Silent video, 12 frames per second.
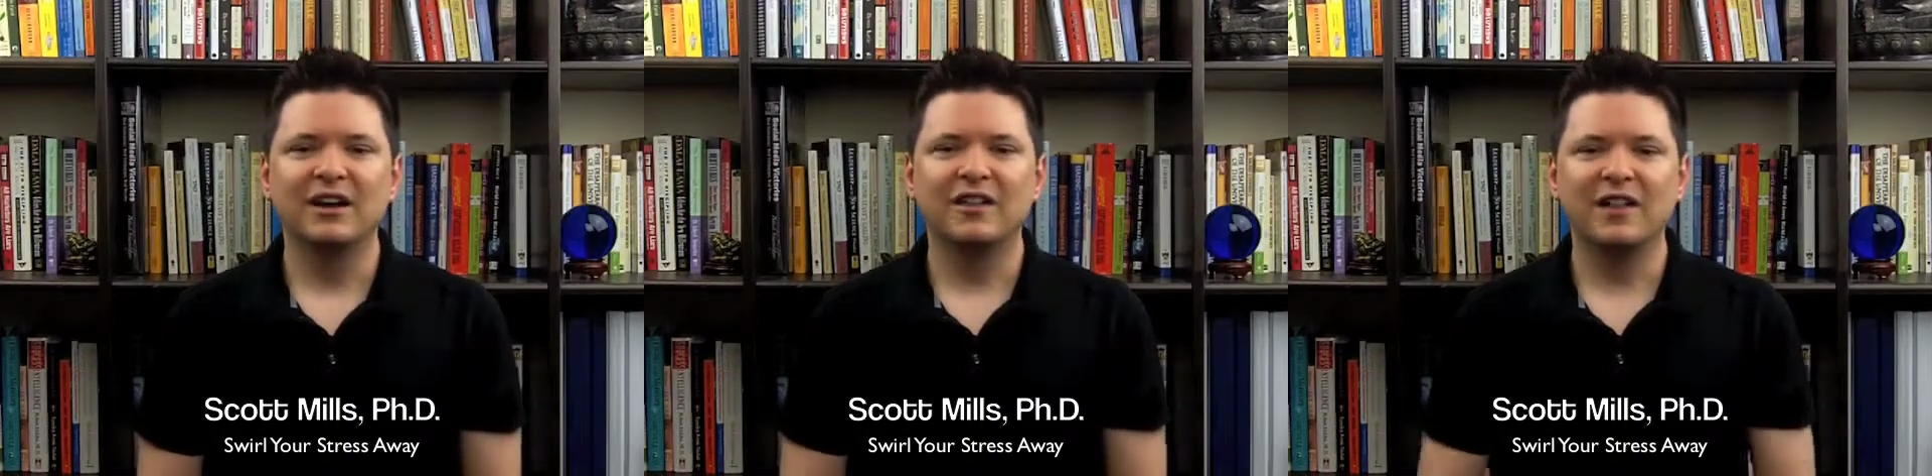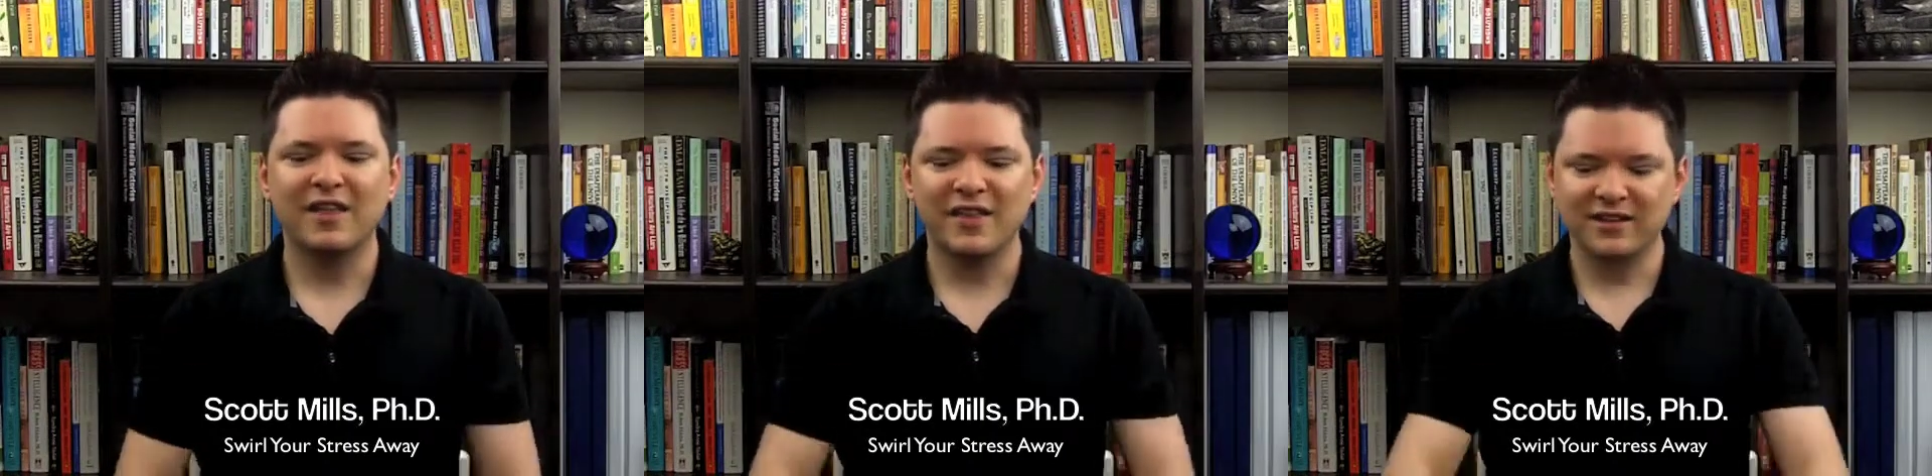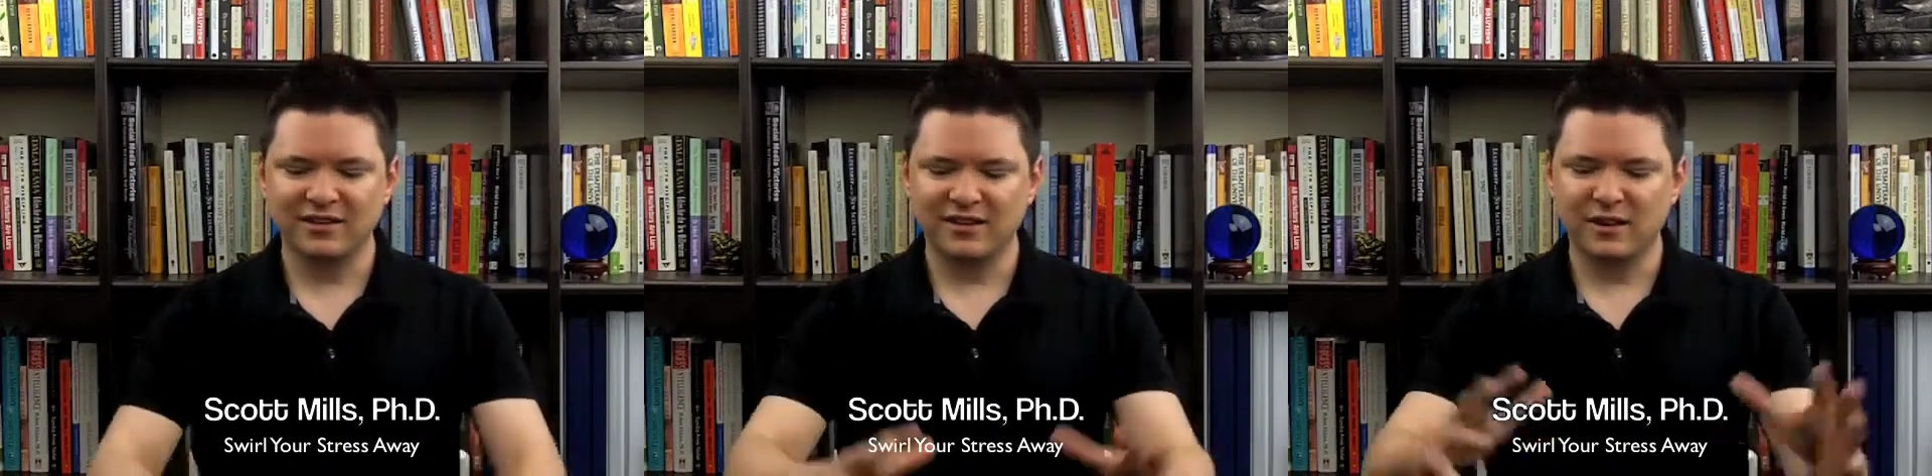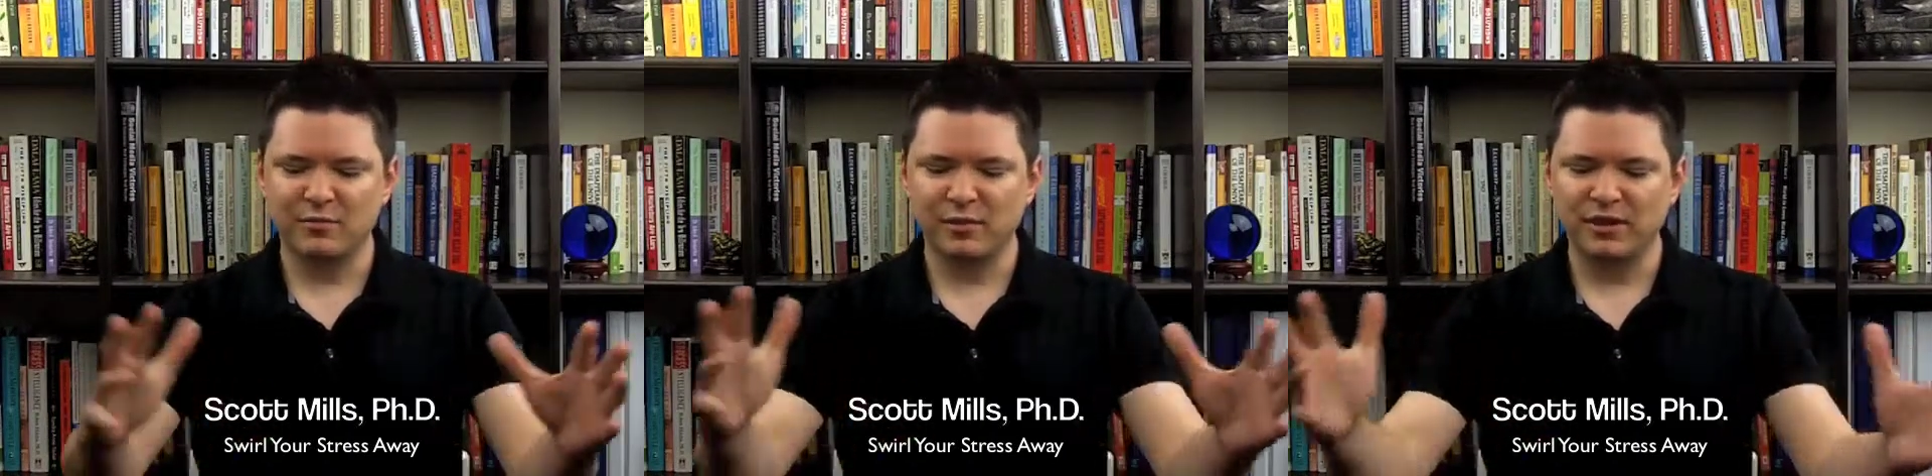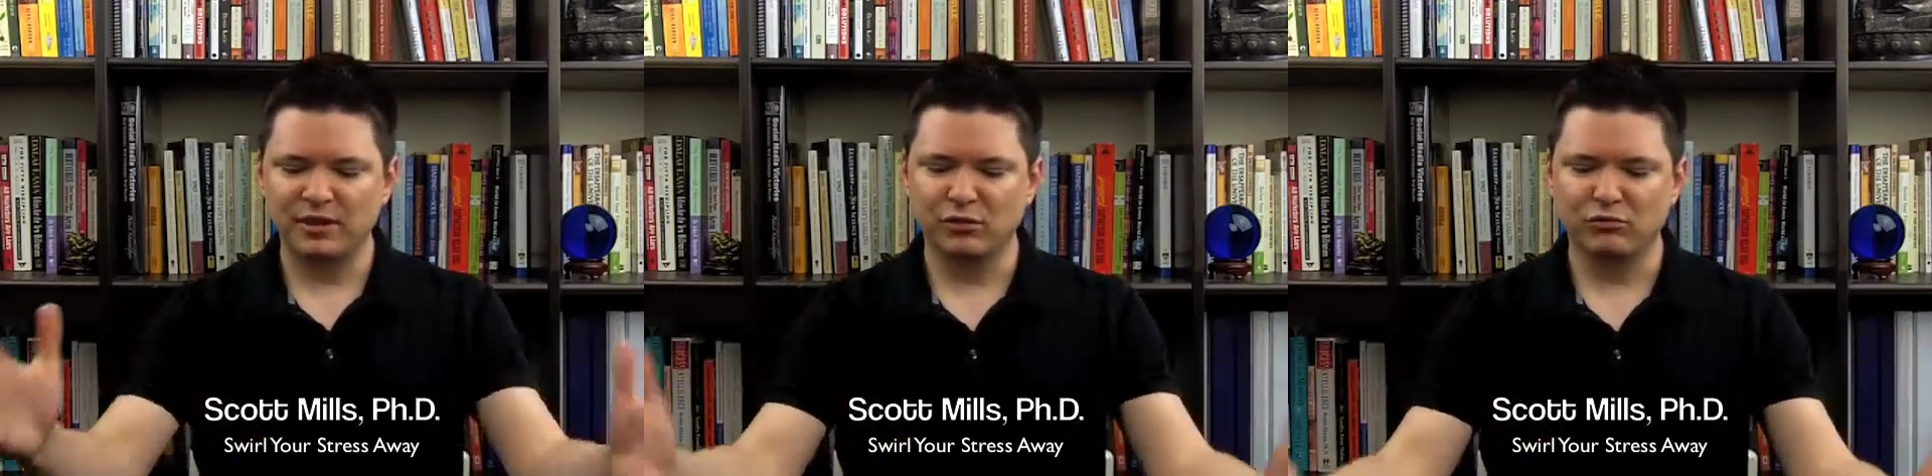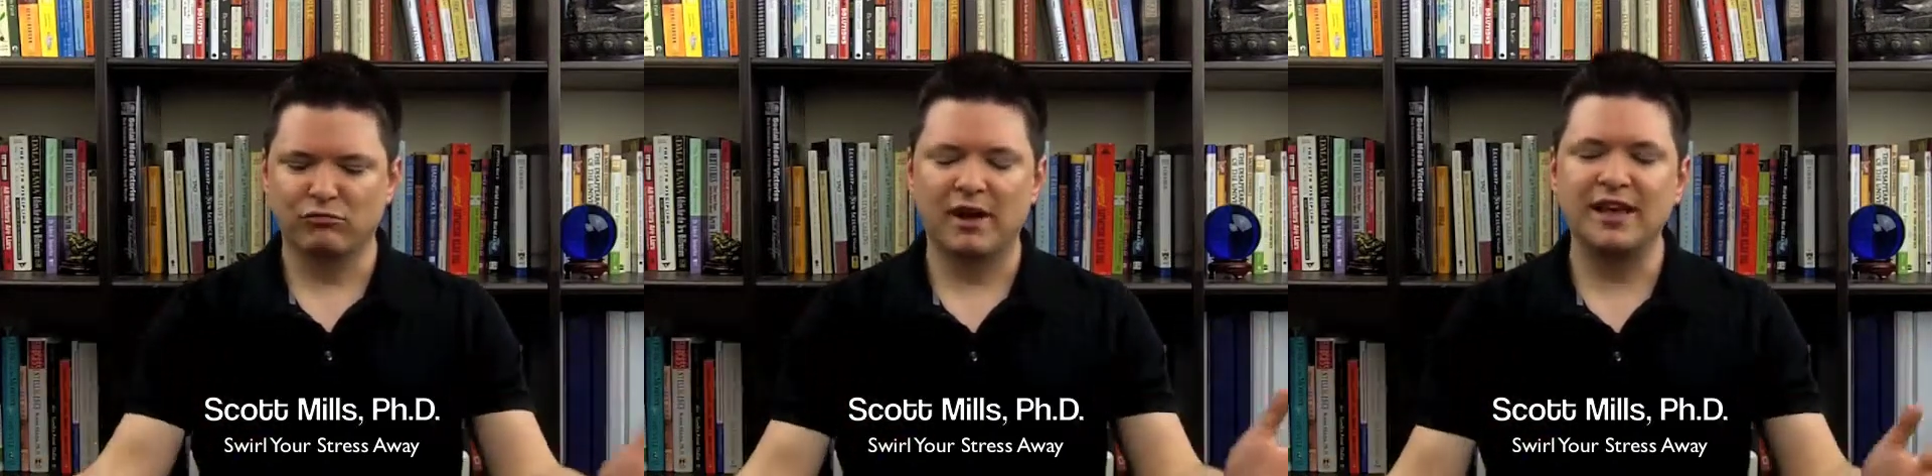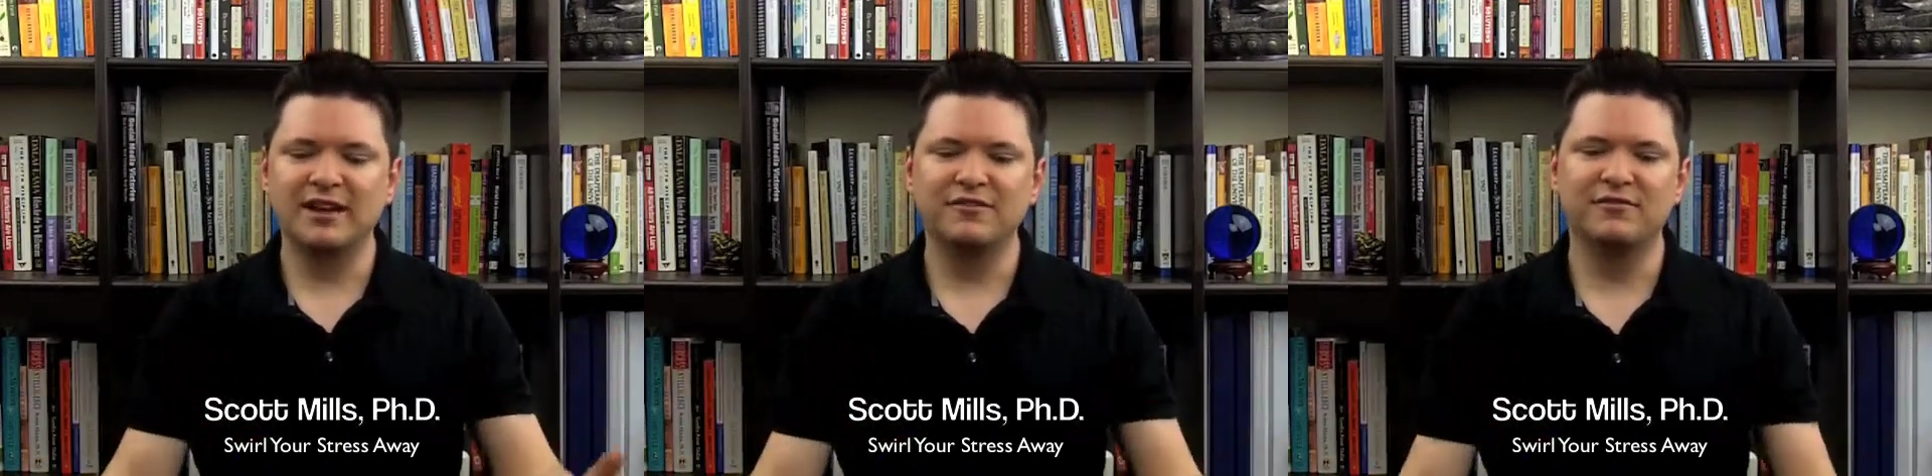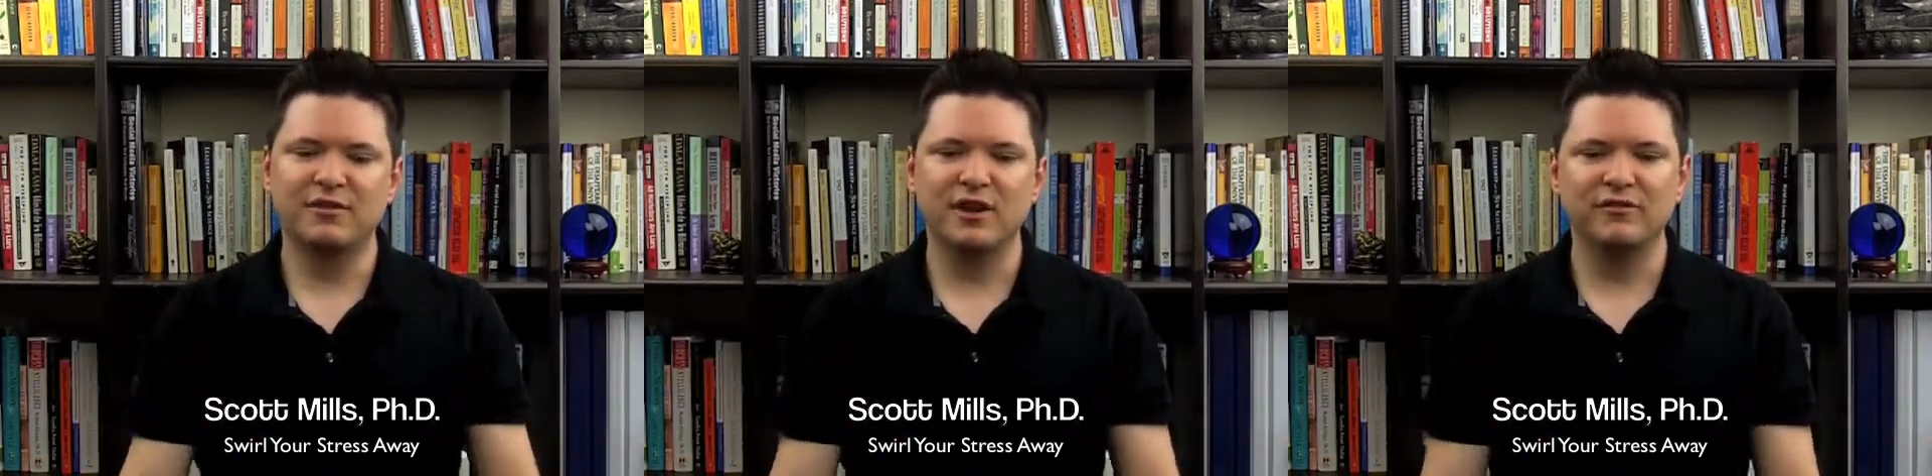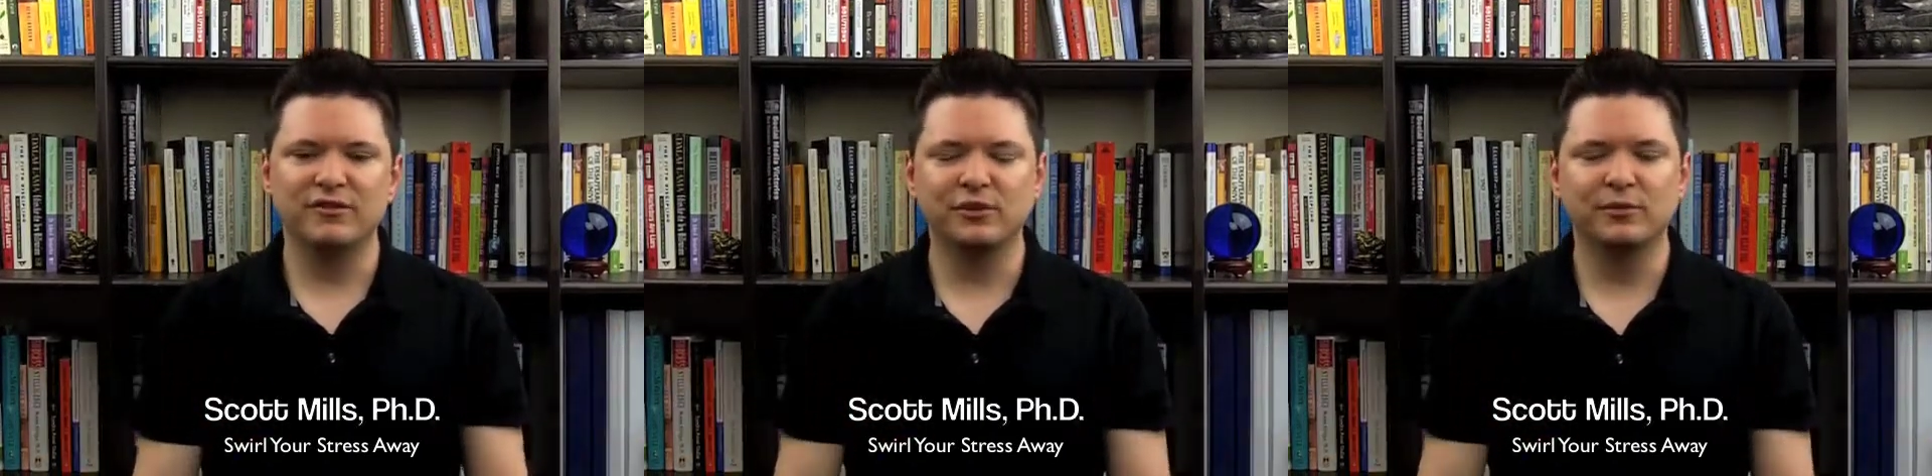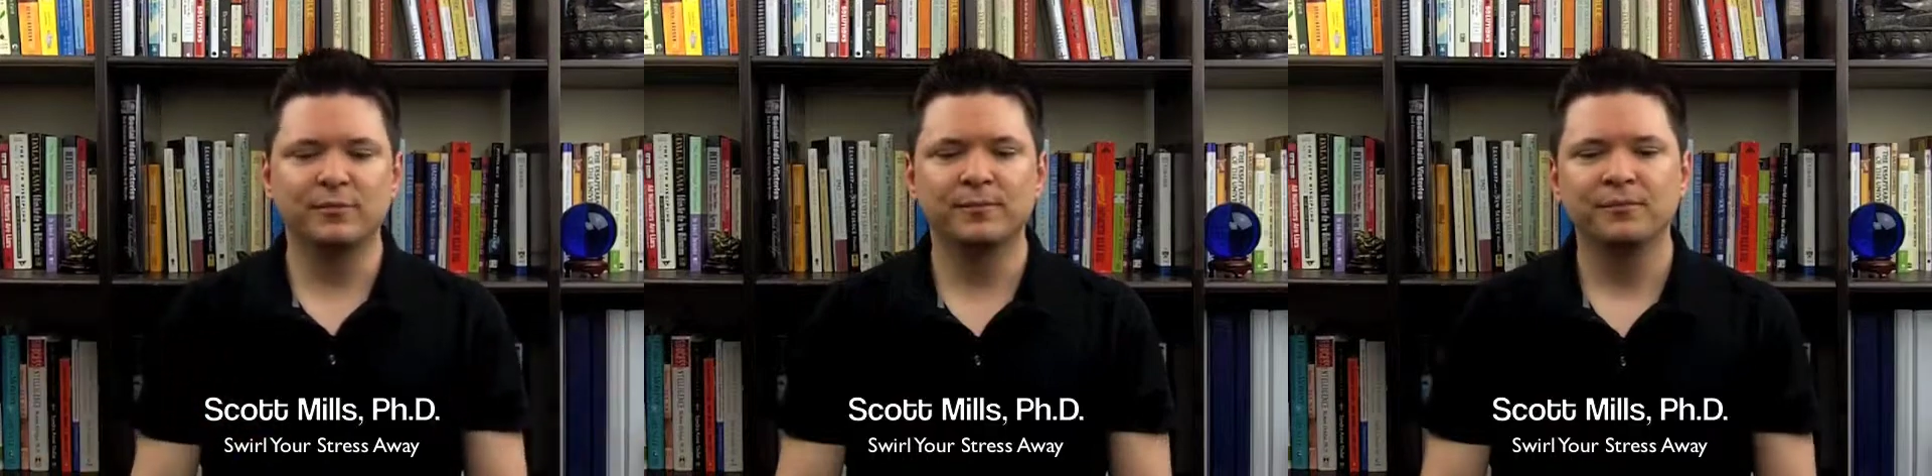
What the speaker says: Allow that to appear right in front of you